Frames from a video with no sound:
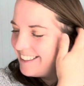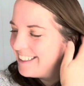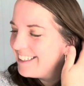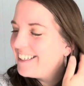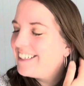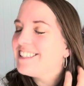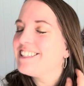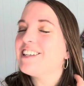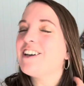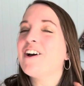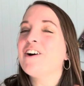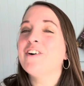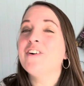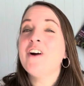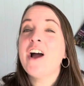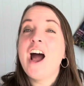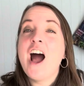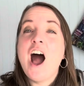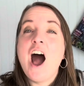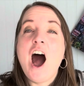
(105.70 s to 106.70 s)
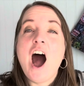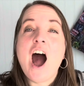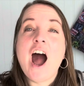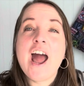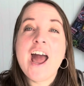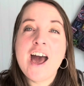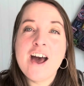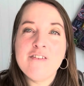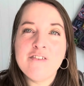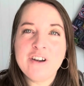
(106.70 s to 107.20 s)
So I
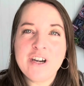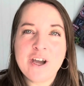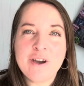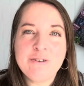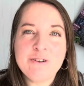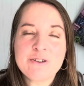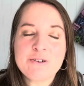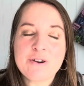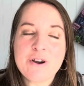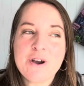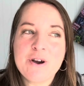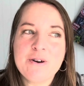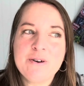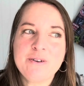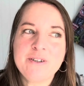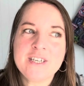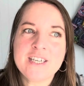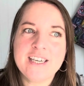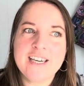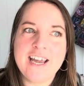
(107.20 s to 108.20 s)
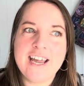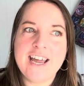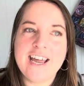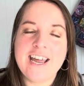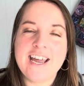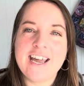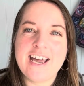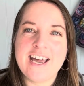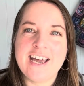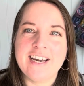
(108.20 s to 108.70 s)
have an outro
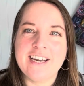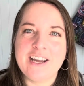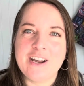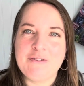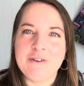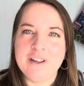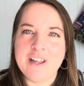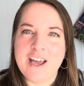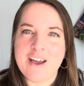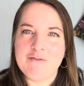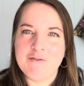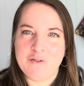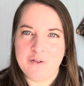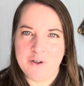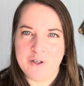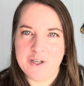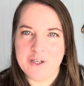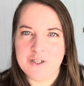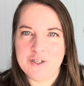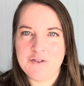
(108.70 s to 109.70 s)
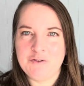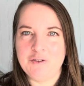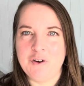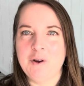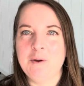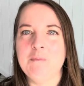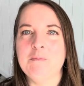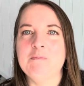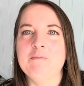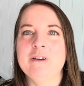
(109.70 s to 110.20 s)
today, and I will have footage
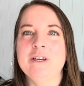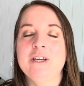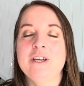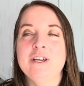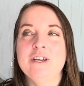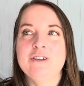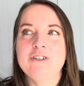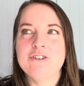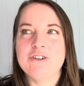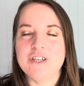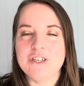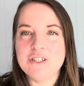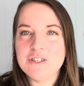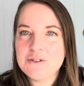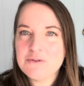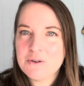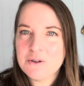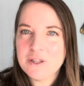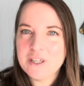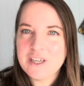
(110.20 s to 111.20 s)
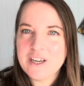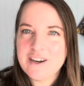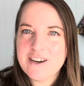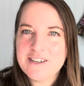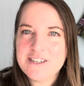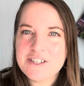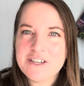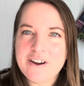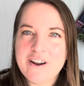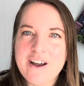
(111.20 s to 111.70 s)
from Tracy's Rolling Yarn
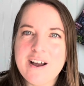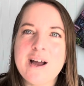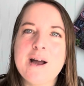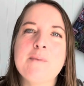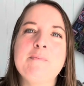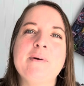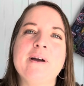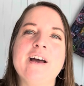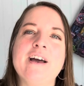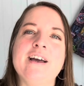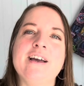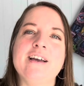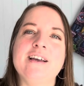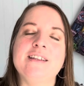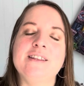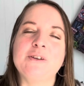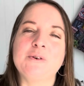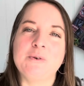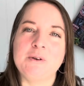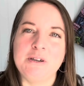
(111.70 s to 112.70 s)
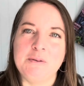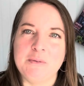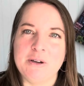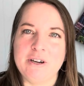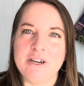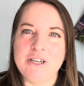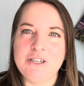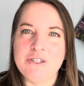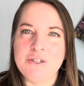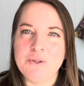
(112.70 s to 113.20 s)
Shop and the Queen
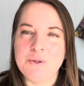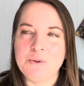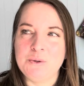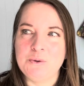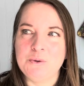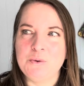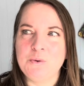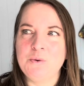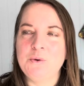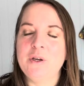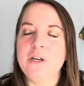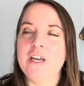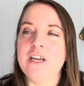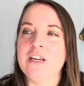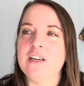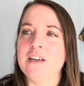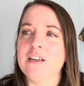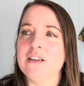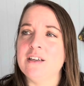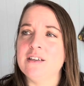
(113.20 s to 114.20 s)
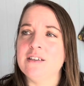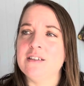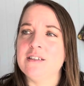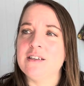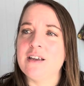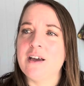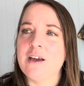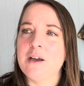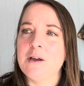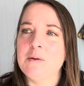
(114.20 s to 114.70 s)
Mary 2
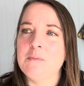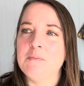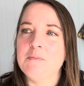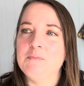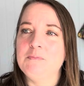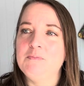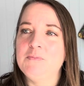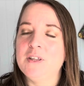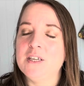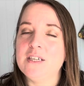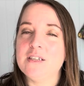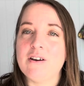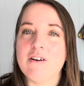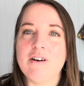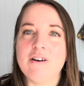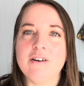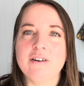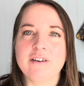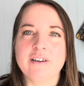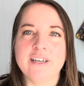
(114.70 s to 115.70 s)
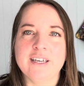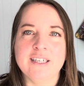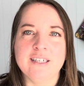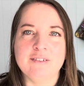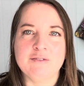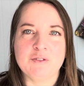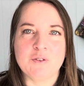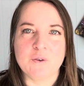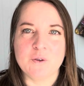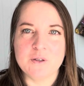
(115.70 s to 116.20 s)
and the dog and,
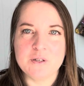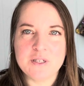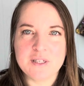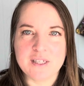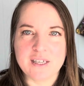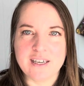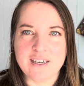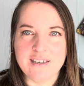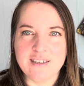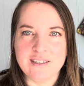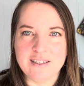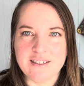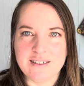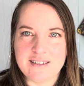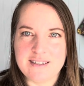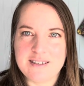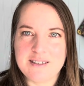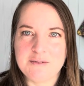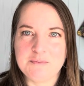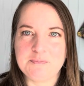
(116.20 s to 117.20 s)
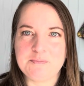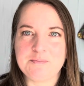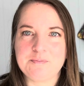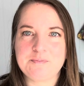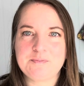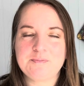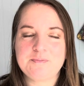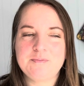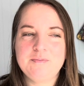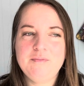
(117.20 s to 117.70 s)
of course, the kittens.
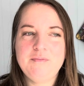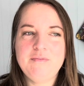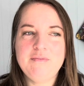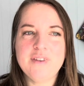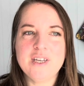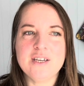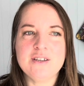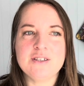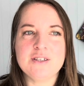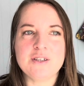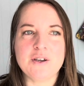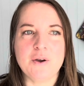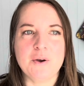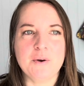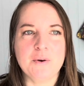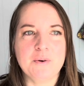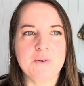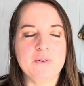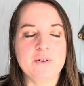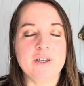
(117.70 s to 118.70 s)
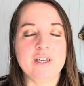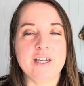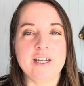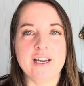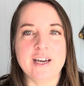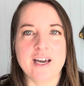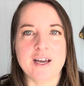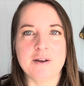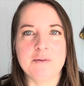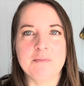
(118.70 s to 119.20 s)
So, yeah.